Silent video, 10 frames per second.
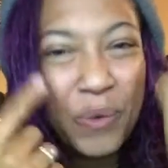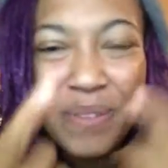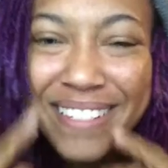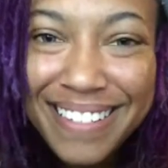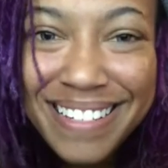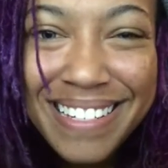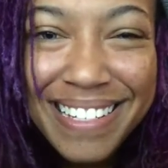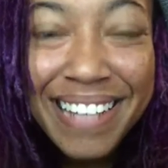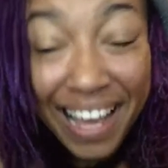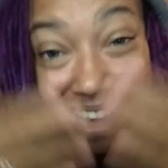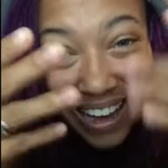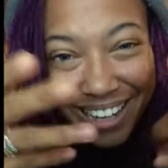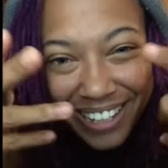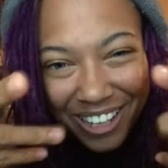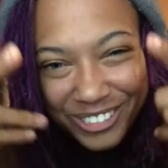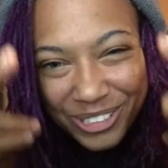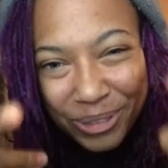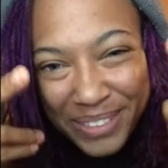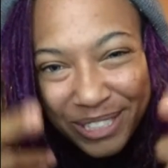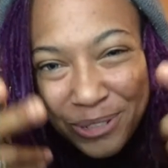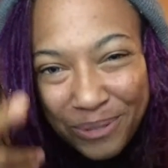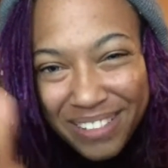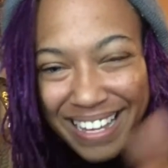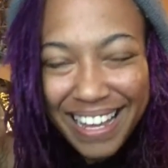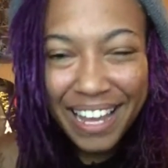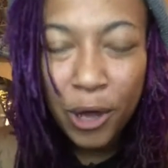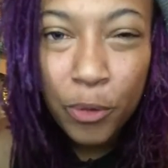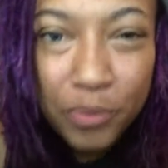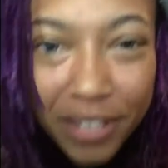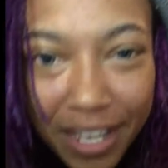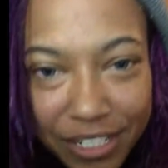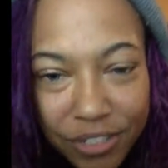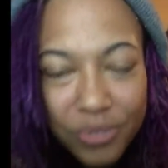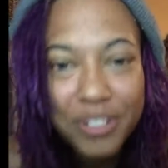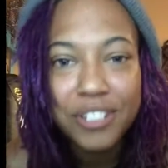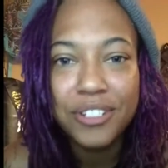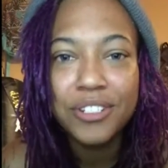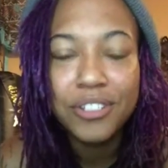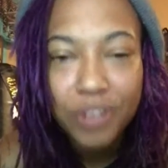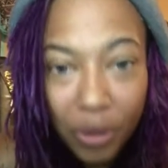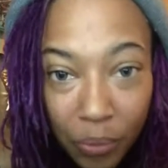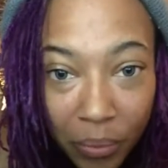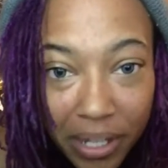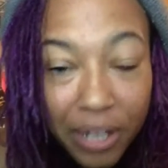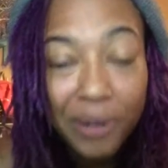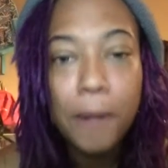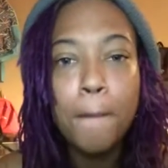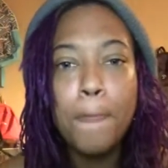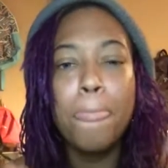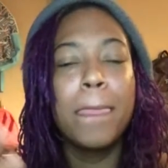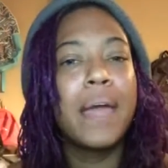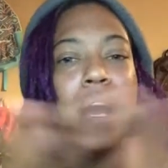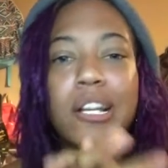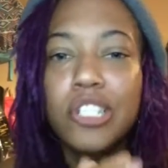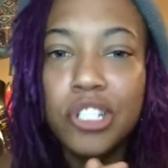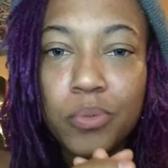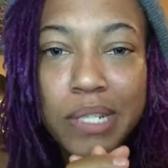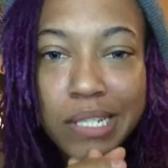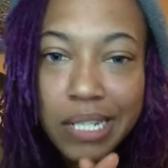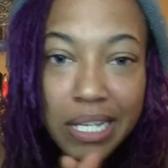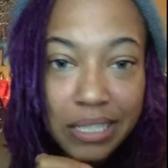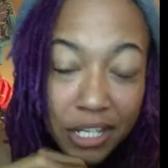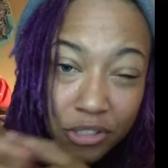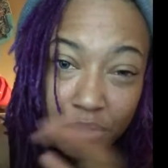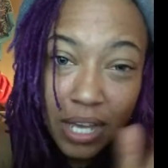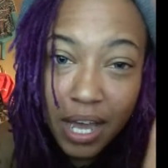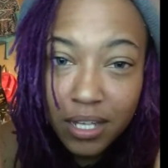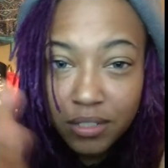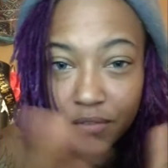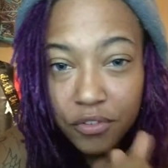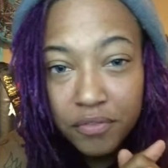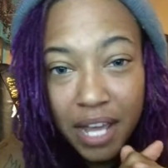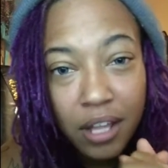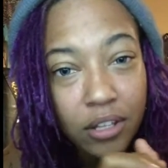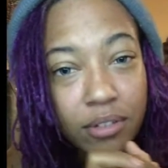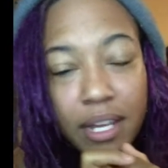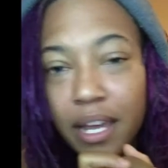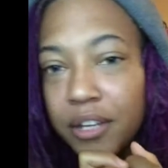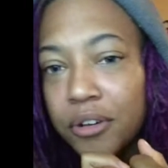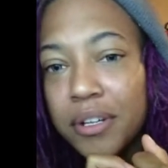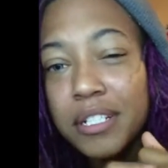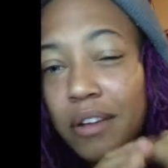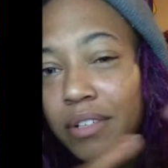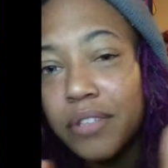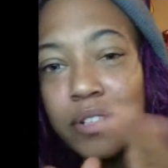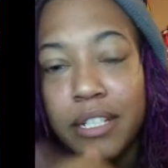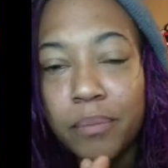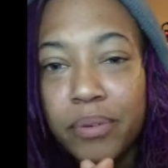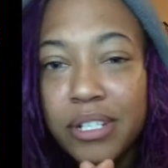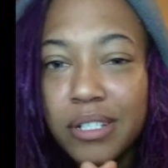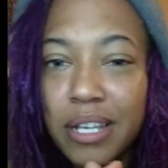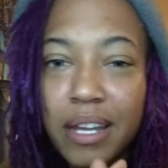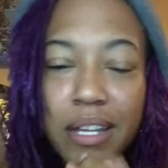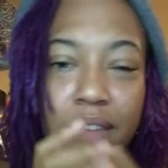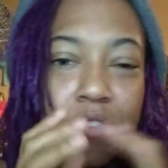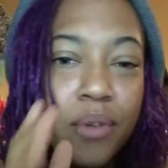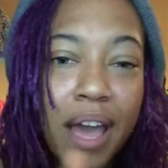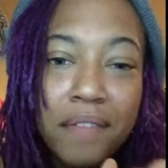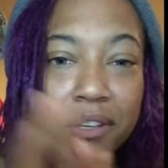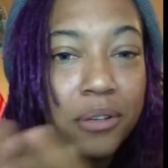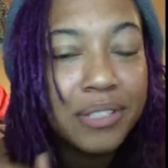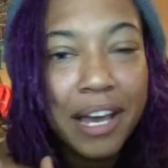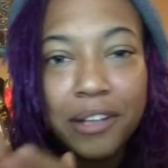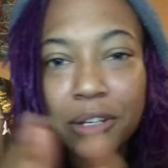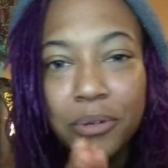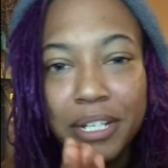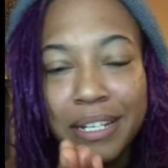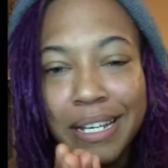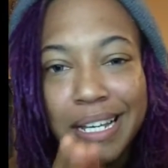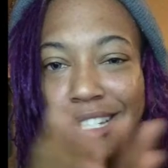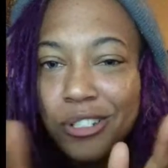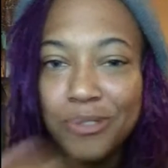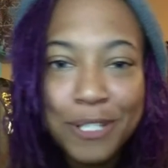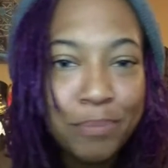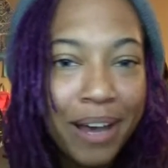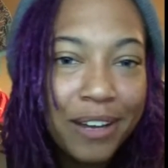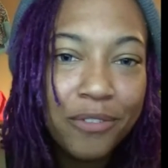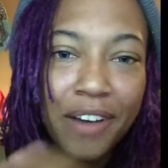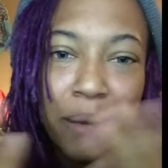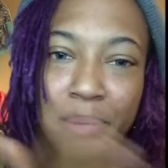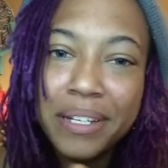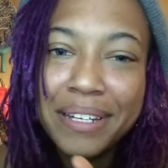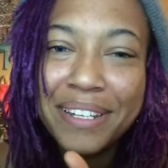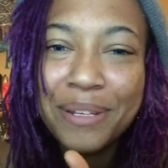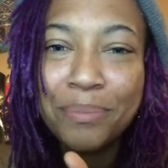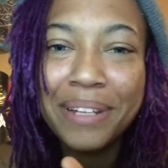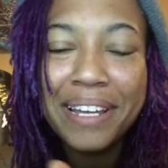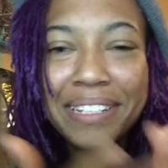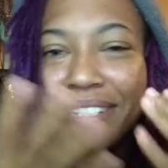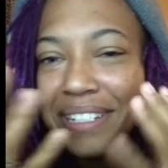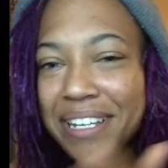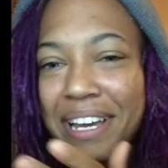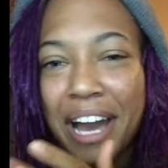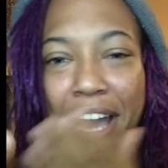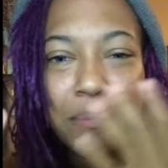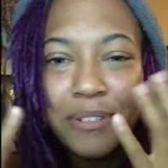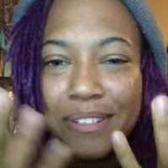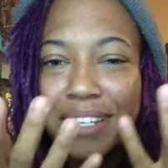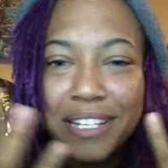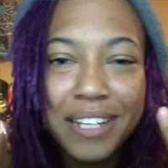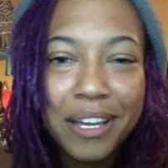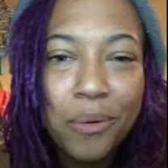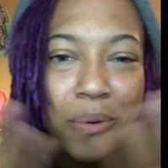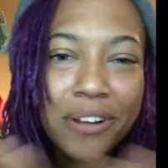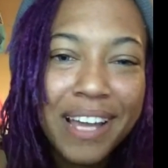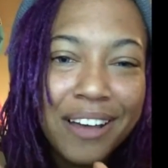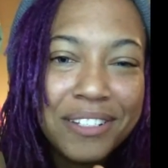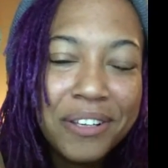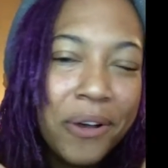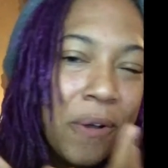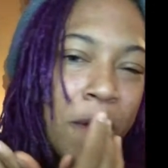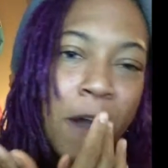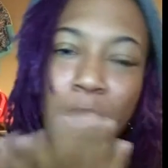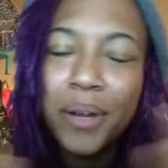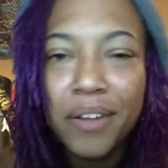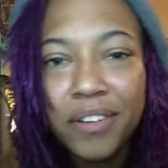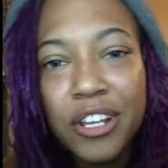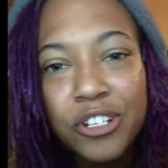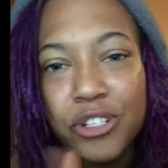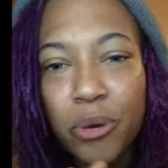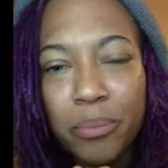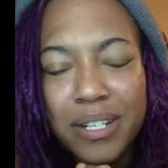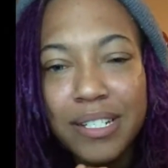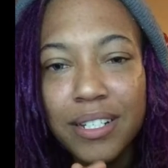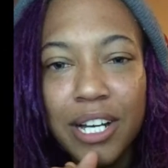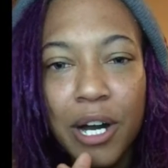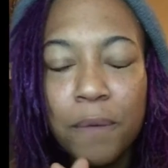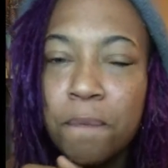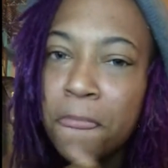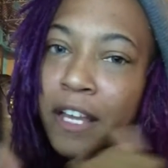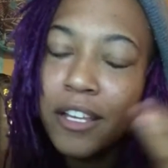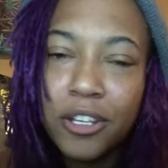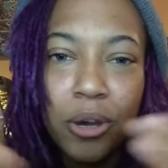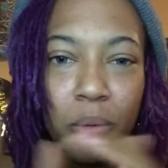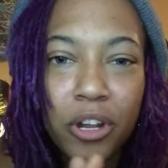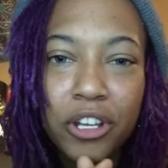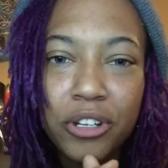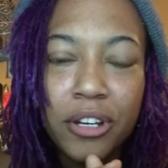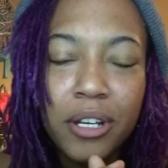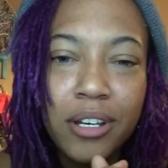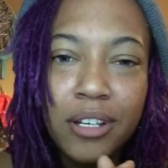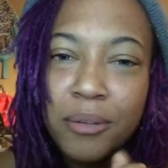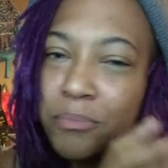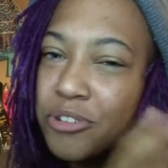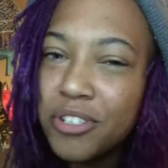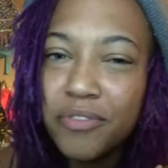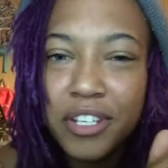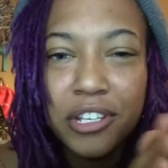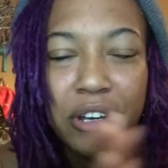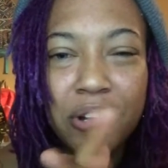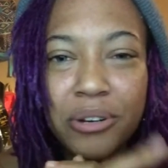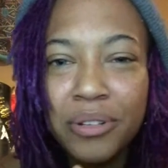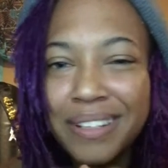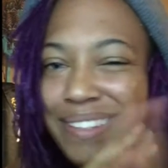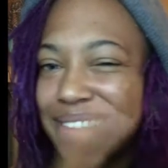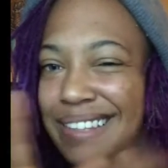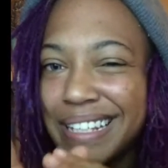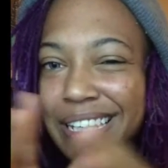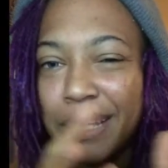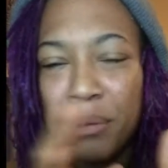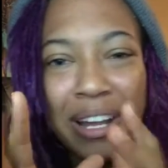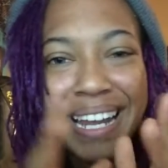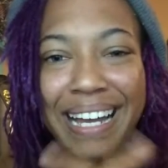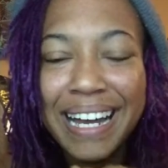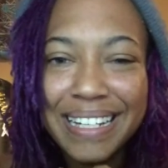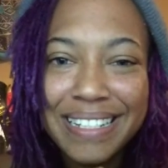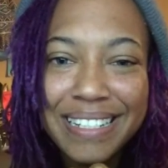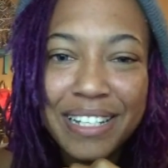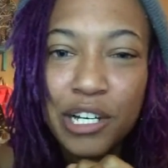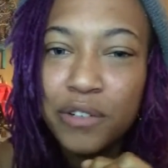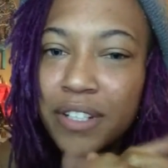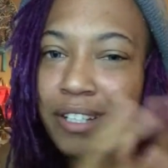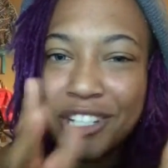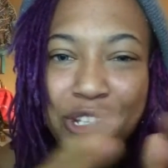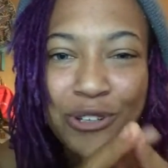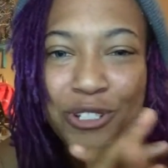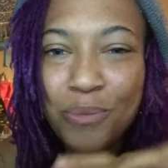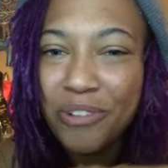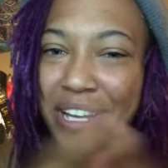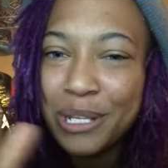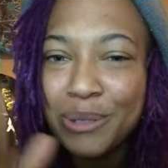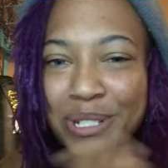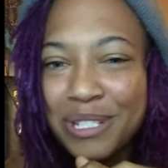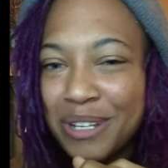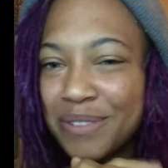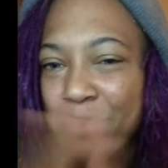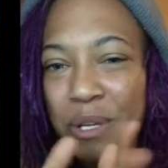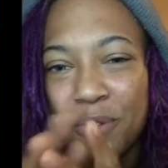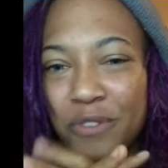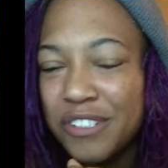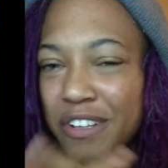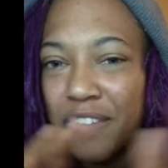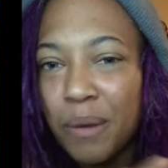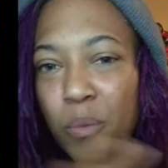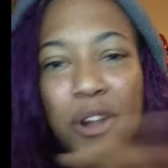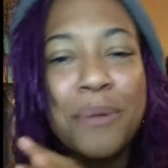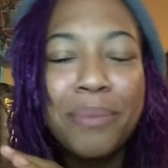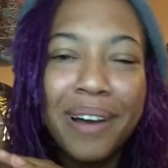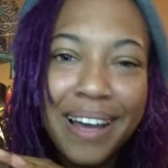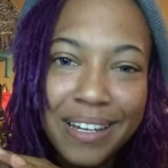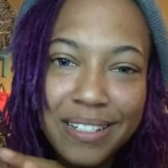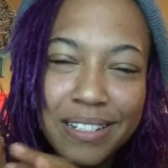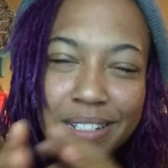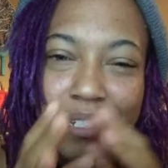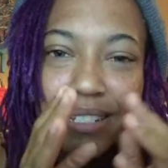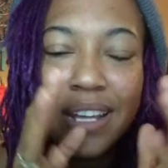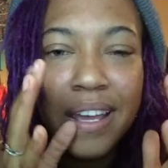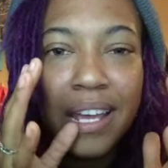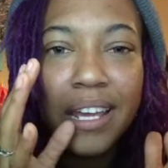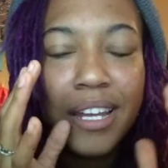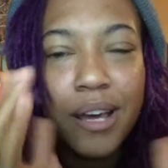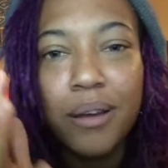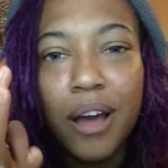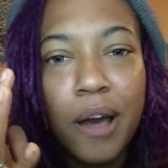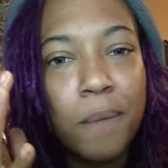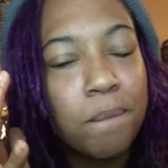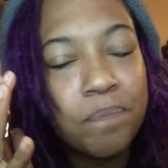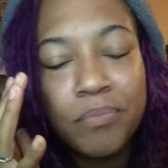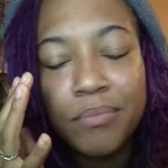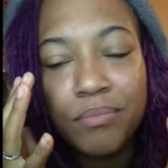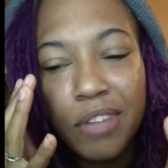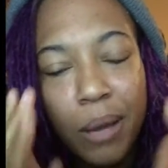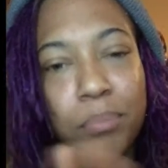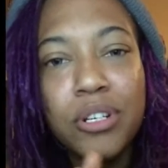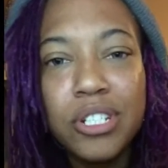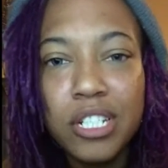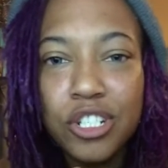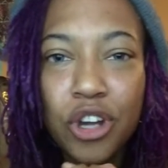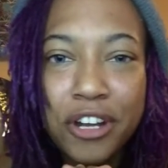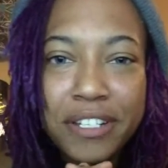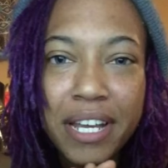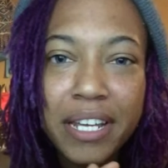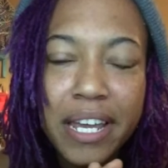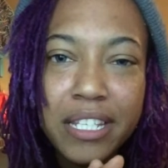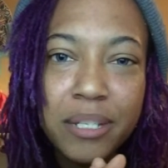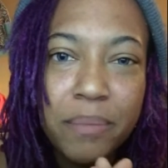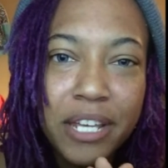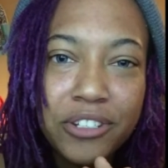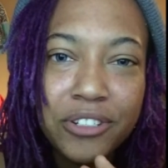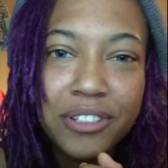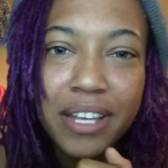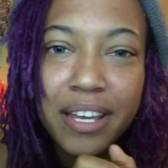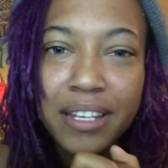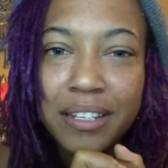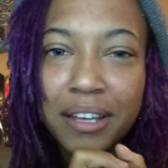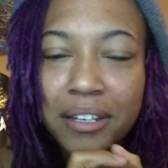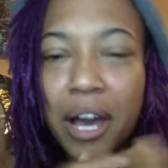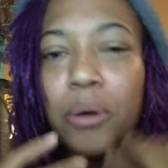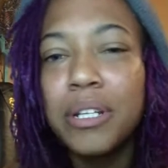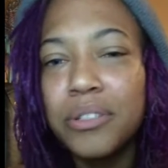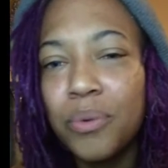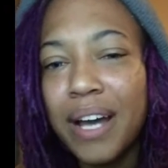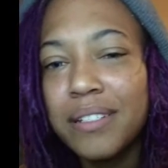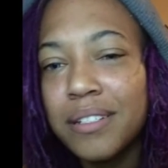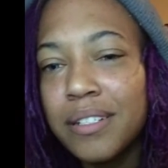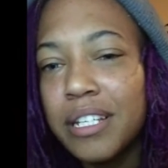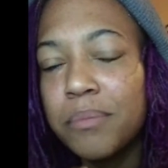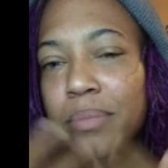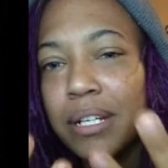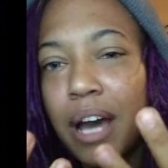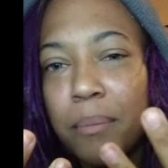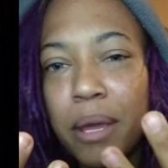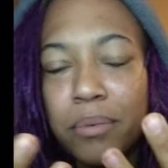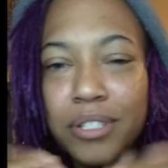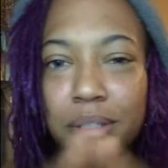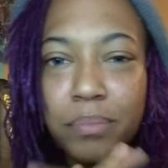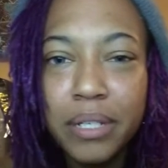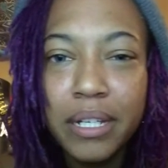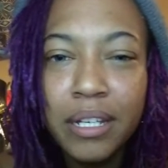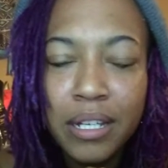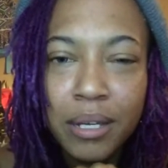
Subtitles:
What's good? How y'all doing today? I hope you guys are doing so well. I just want to say thank you guys. If you've downloaded HEADNOISE, I really, really appreciate it. If you haven't, go download it. It's on Spotify. Put it in your playlist. Get hype. Use it as like a workout song or whatever. There's so much to come, you know, working on a music video, the theme, all that kind of stuff, you know, some radio stuff, some interview stuff. I'm working behind the scenes and I'm pushing as hard as I can to make sure that not only do I succeed, but I'm able to put